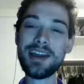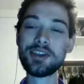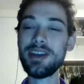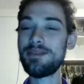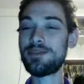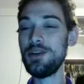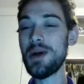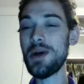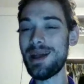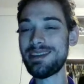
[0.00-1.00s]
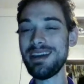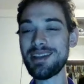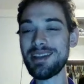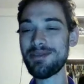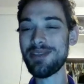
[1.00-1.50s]
actually have 2 hot
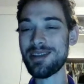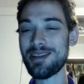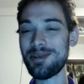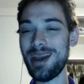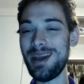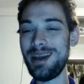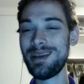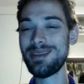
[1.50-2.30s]
takes, if that's okay.